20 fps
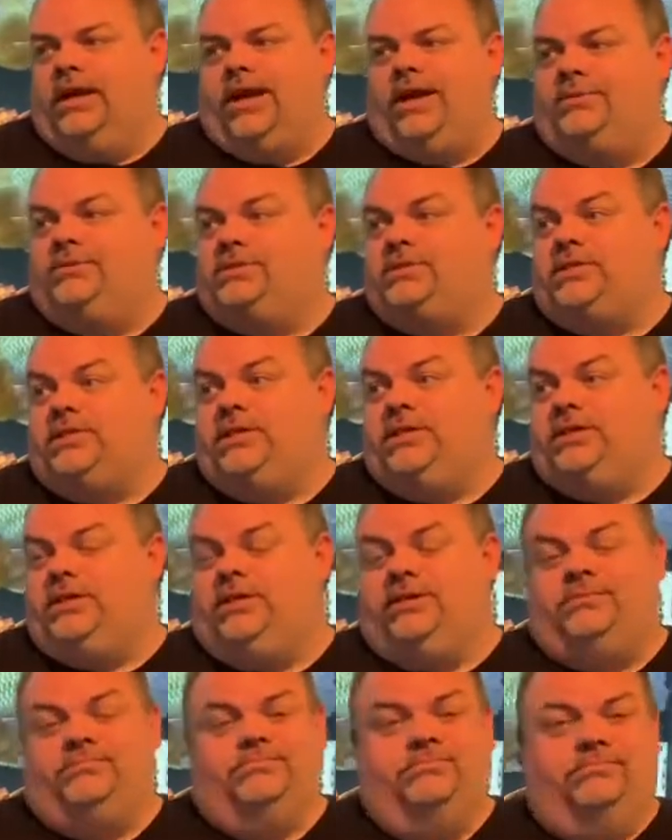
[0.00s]
would
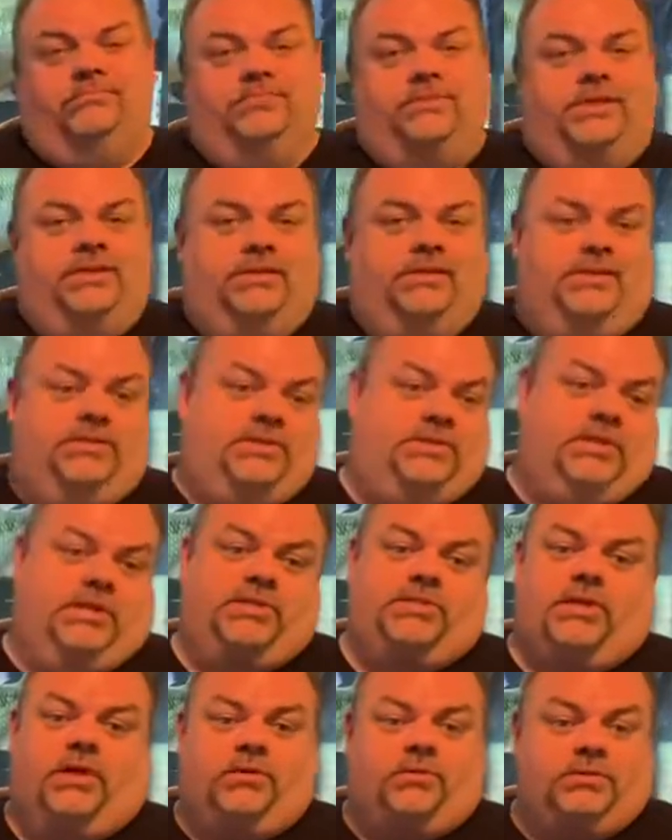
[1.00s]
say
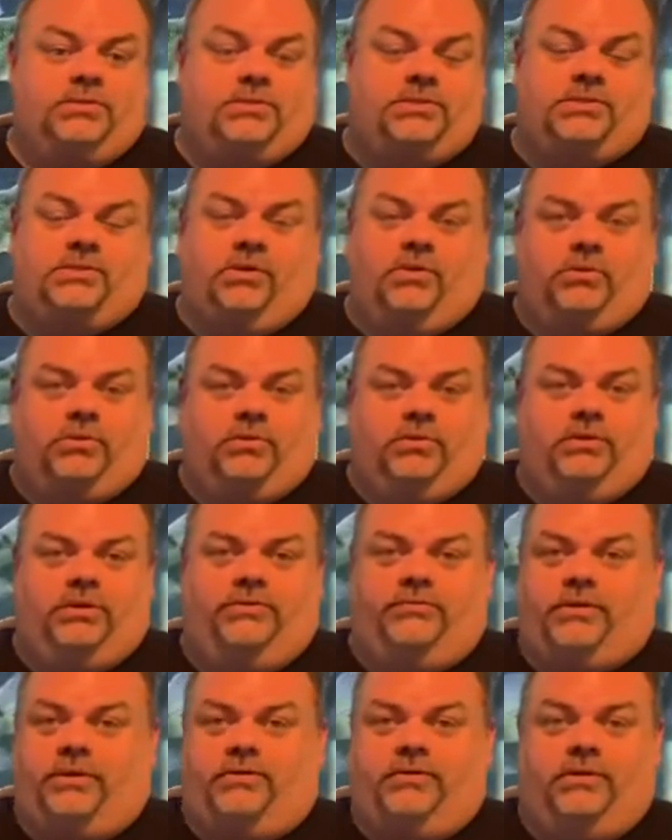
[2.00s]
6 hours total
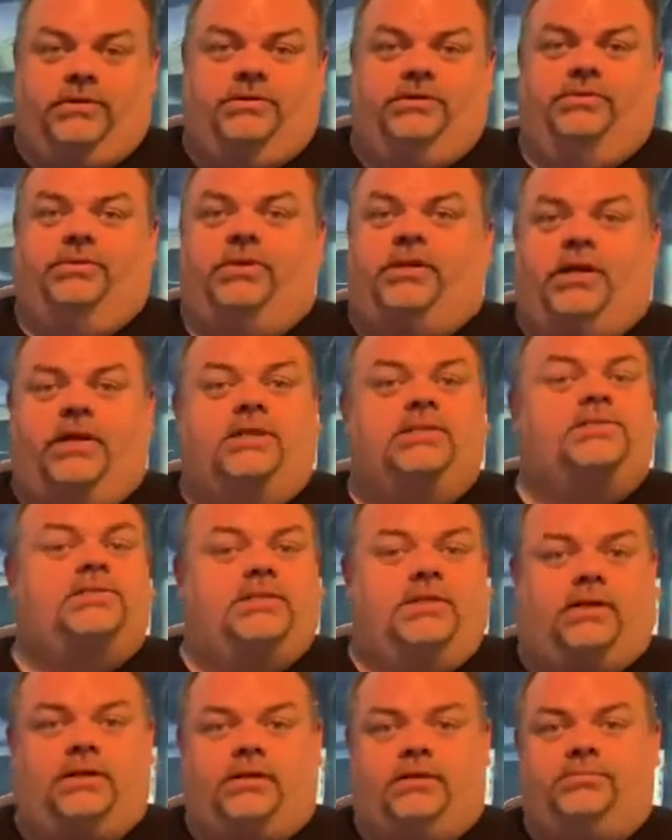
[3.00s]
if I were to do it
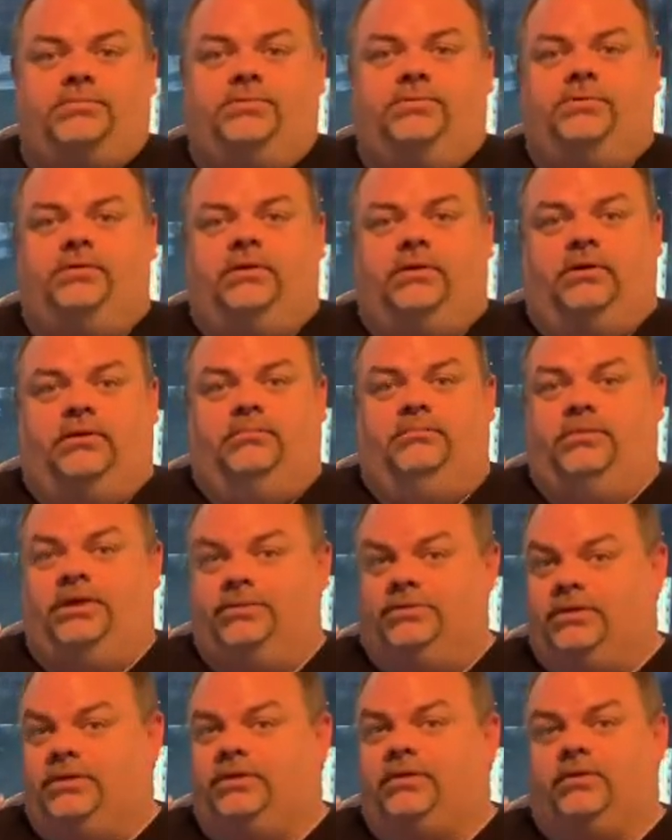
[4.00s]
nonstop.
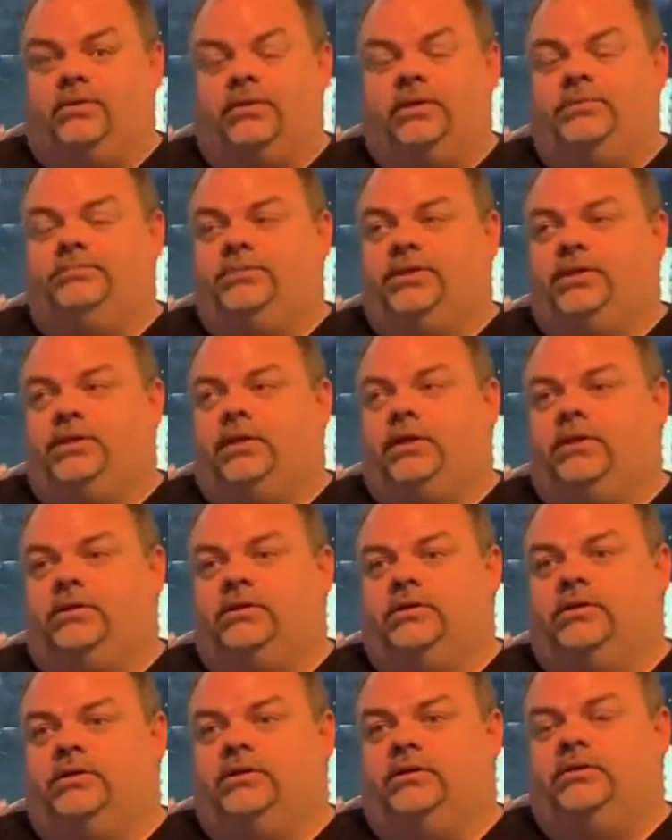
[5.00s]
Maybe a little bit
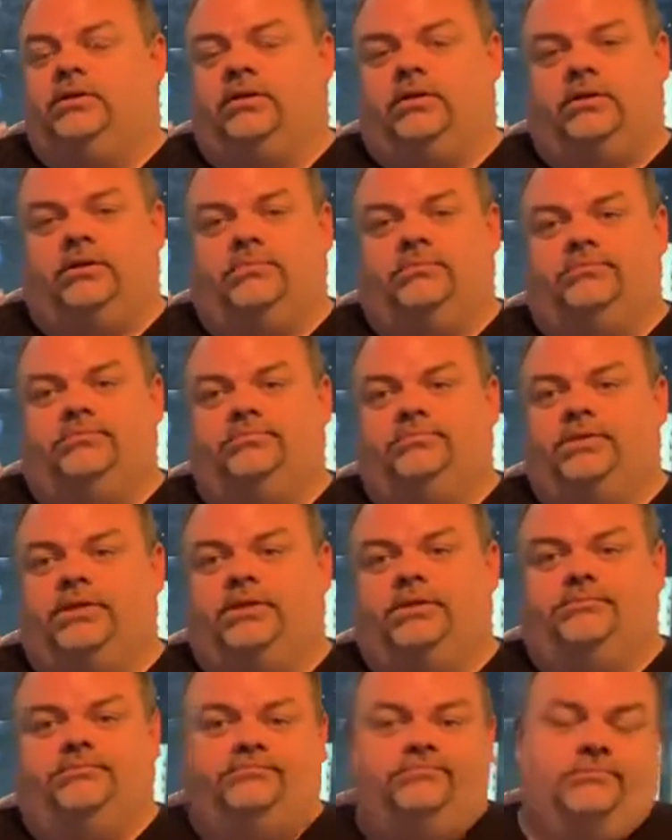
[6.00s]
longer,
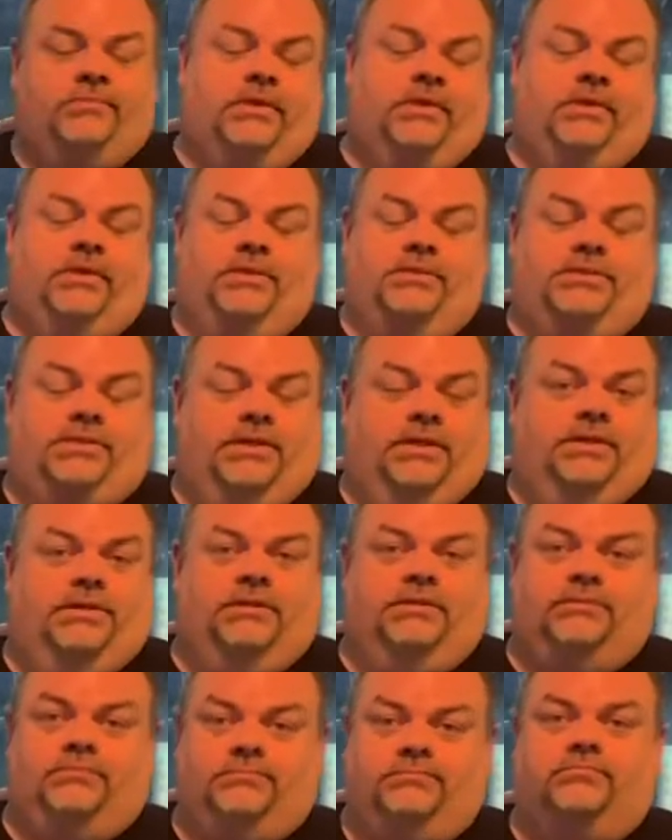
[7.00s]
but that's kind of